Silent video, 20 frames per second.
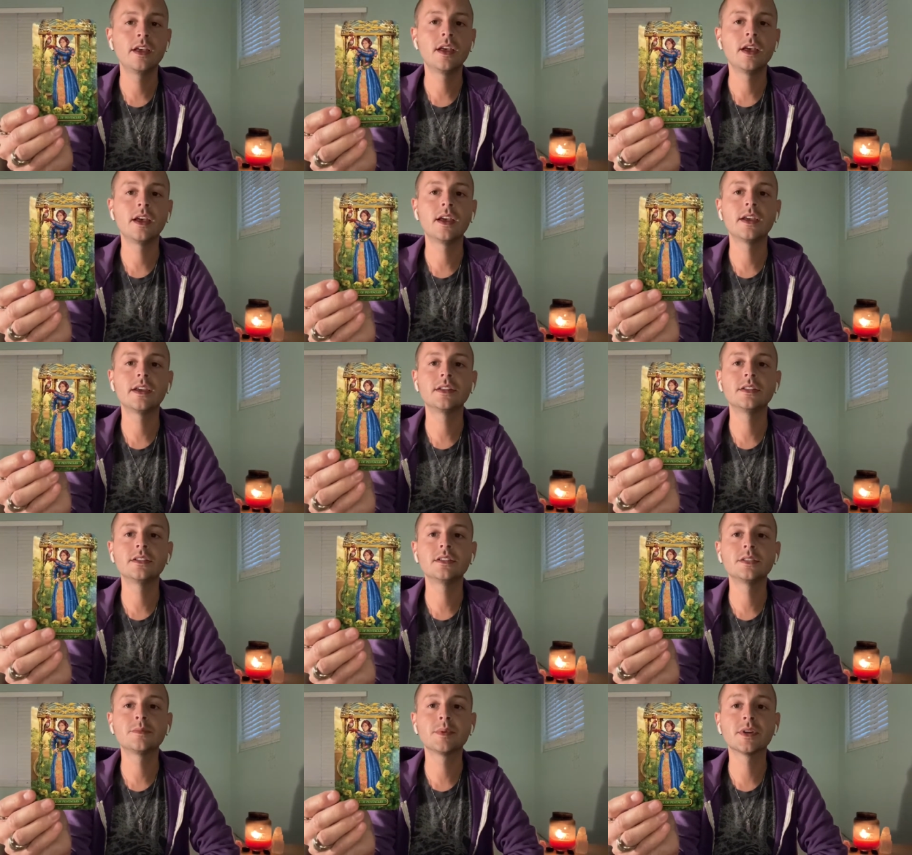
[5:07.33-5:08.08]

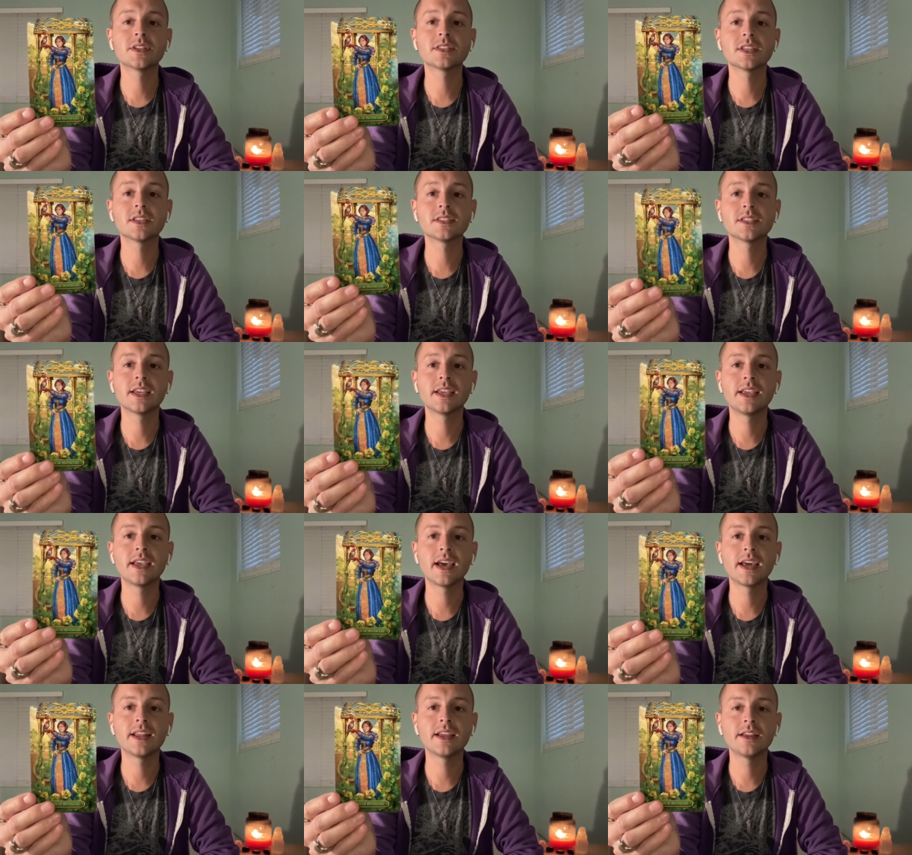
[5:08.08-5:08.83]
And Spirit says they
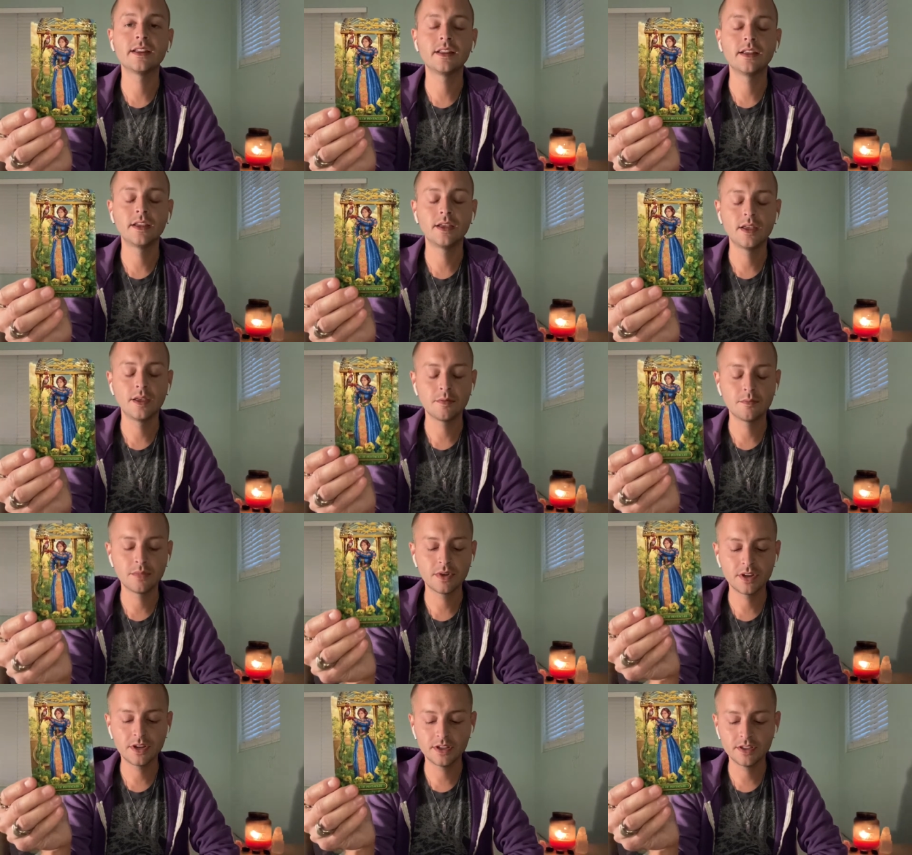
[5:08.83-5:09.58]
get it.
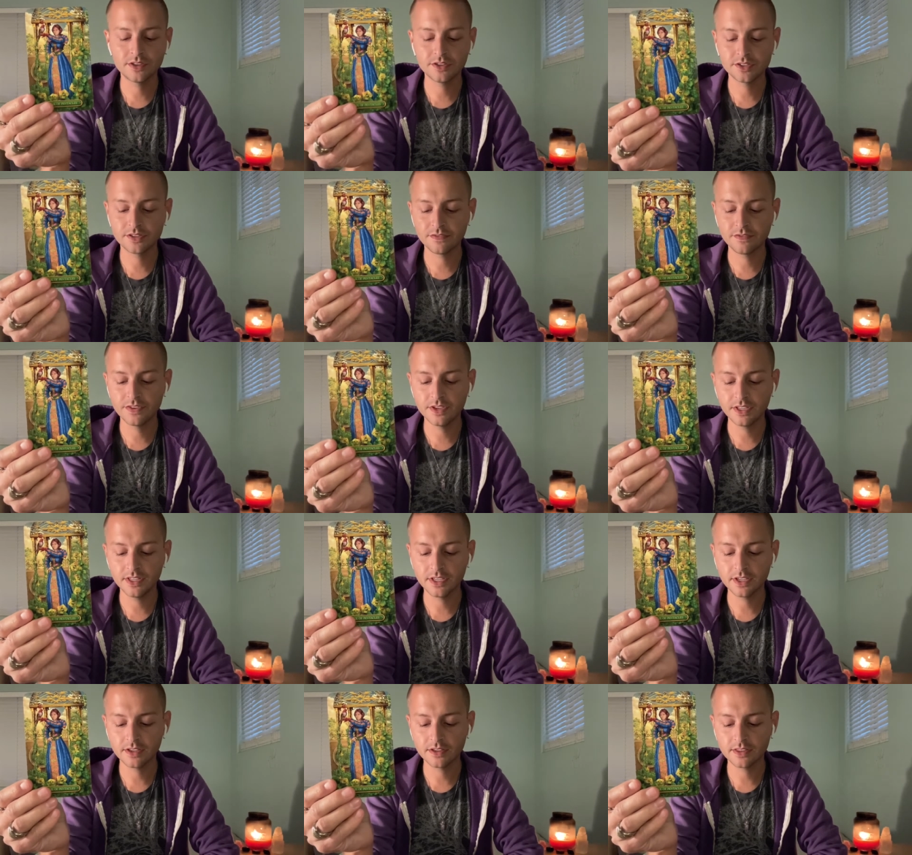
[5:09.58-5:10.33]
But there's a
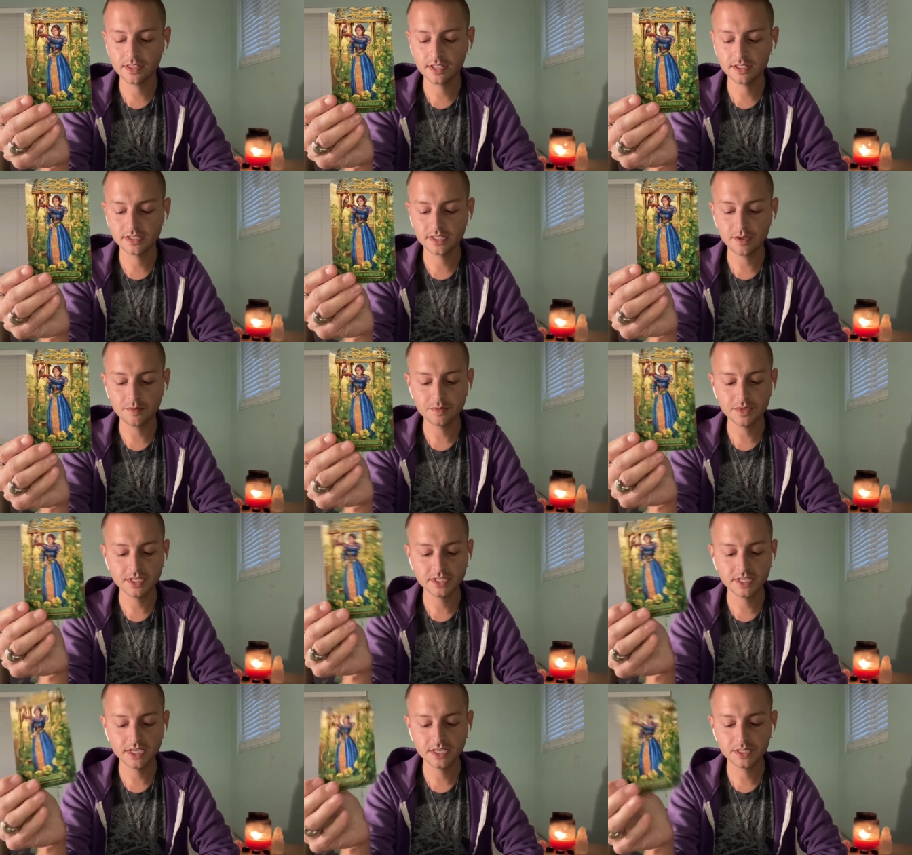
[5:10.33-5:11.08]
feeling that
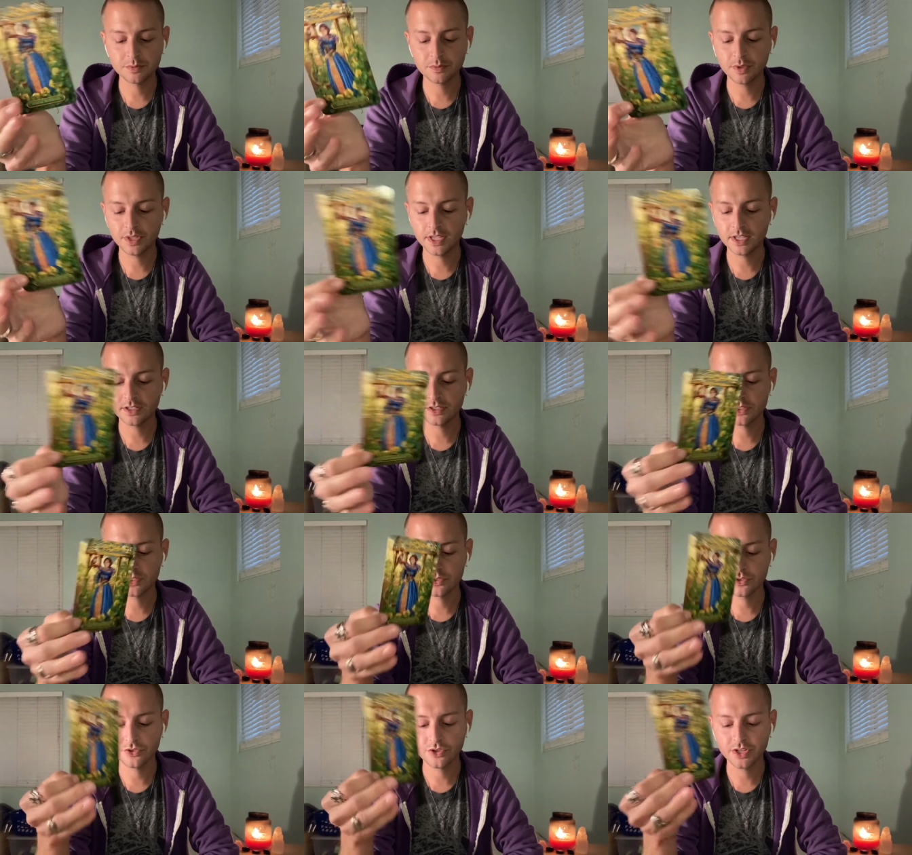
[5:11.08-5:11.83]
something takes place
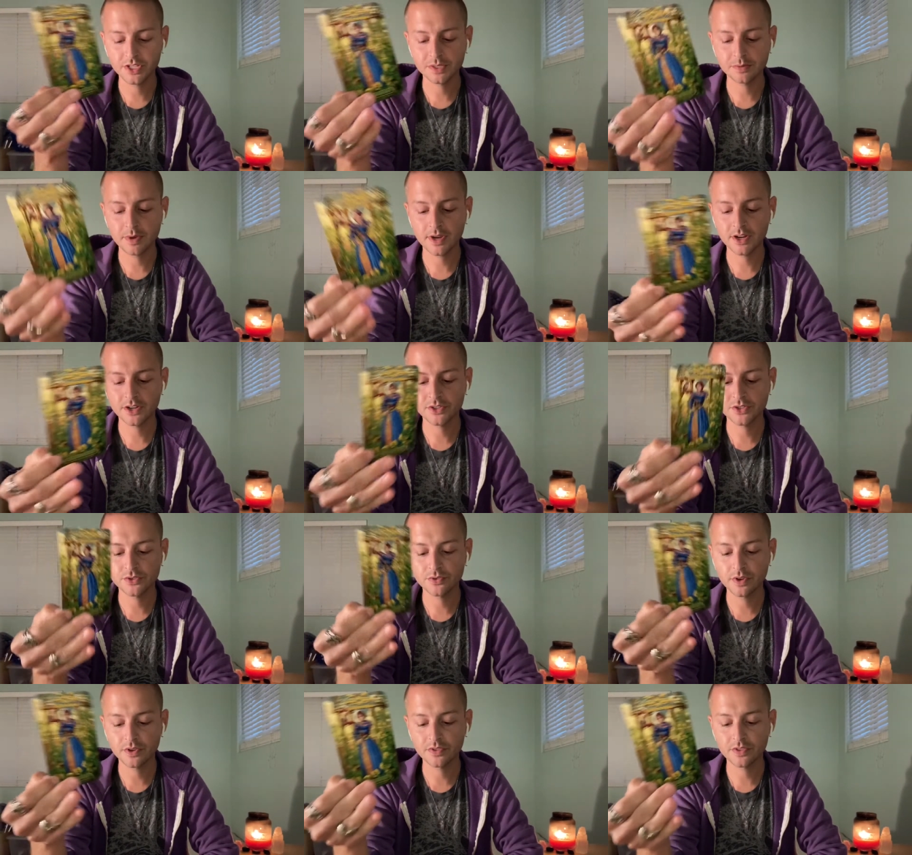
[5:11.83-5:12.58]
or transpires
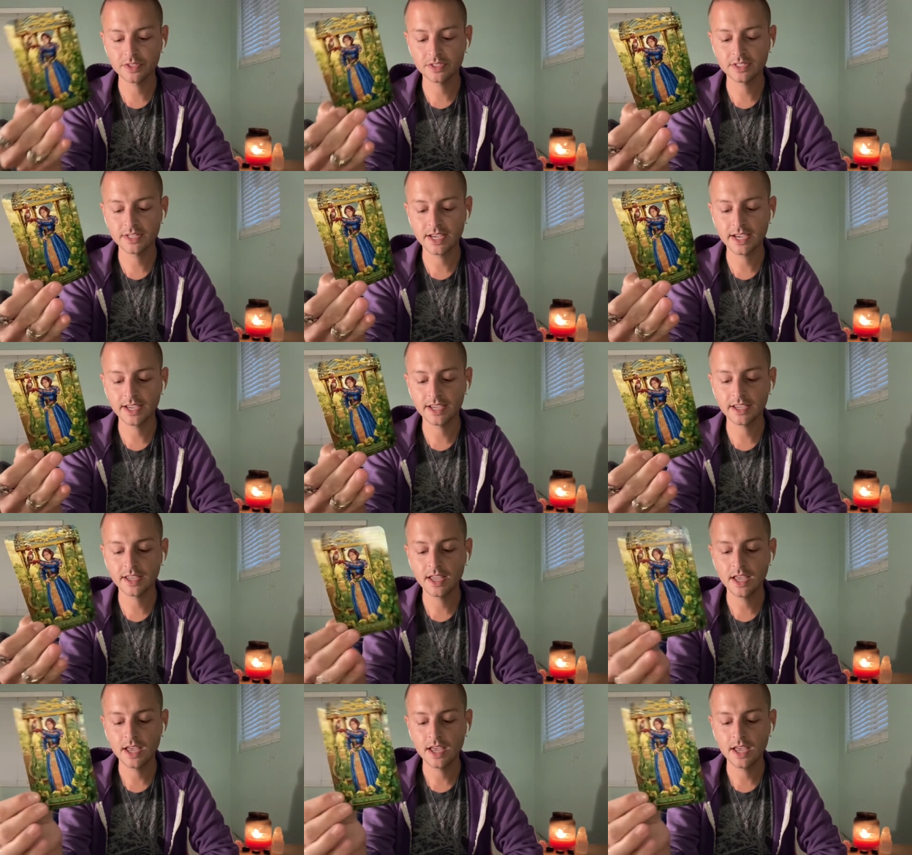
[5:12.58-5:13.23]
throughout this day